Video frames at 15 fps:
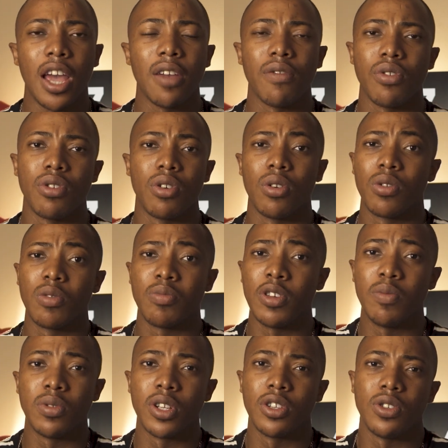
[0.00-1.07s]
I've heard a lot of
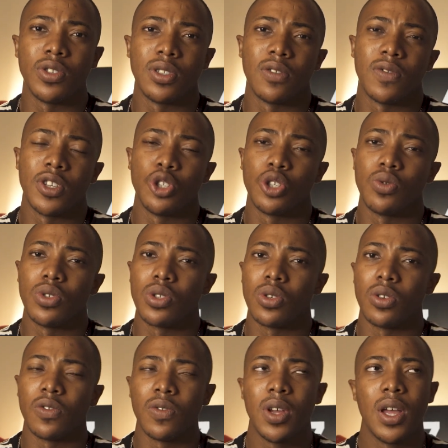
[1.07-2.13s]
people that use DaVinci
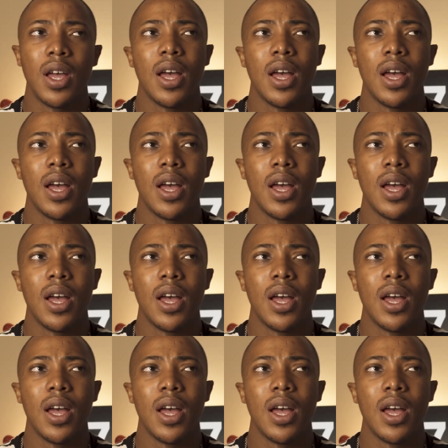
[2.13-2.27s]
Resolve